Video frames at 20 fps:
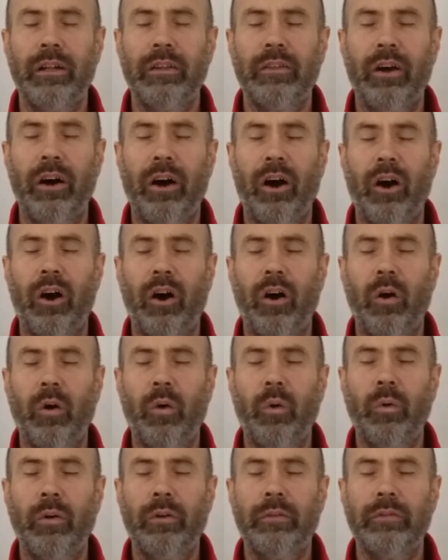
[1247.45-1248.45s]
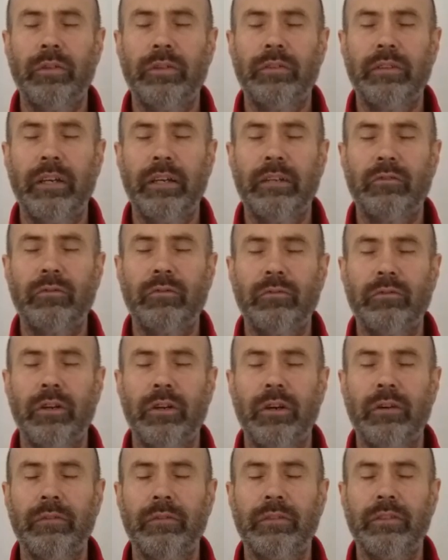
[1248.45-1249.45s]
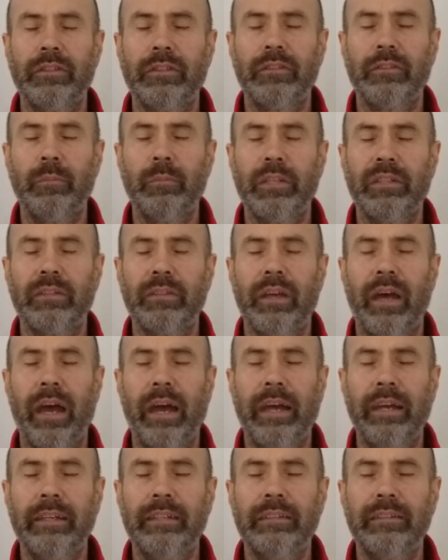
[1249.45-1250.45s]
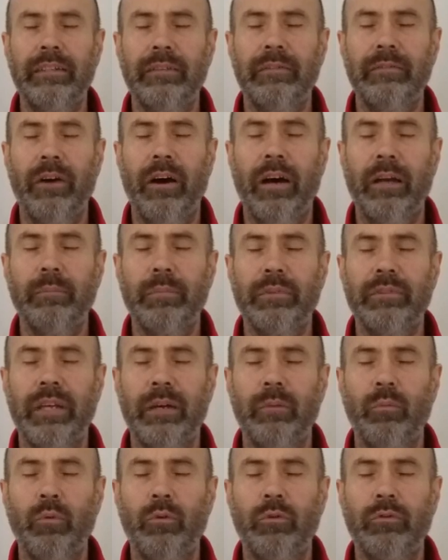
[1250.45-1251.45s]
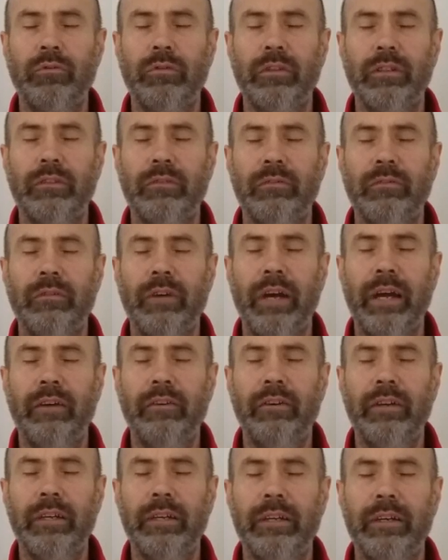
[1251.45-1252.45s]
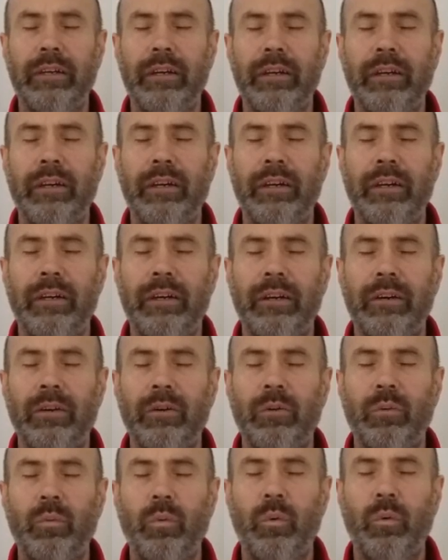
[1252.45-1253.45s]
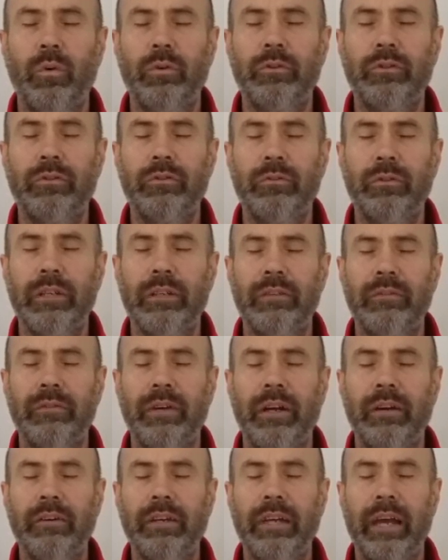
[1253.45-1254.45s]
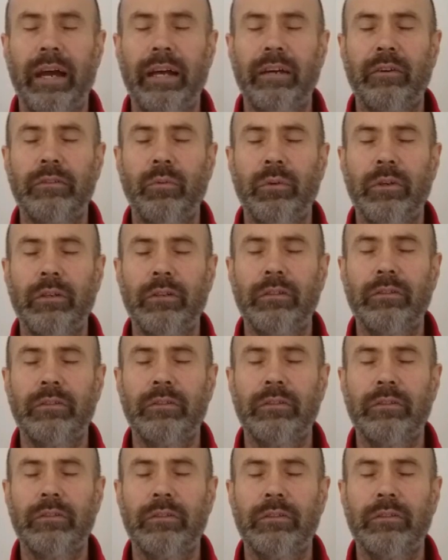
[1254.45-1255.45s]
The whole of the central nervous system is 85% water. It's very watery, it's very aqueous.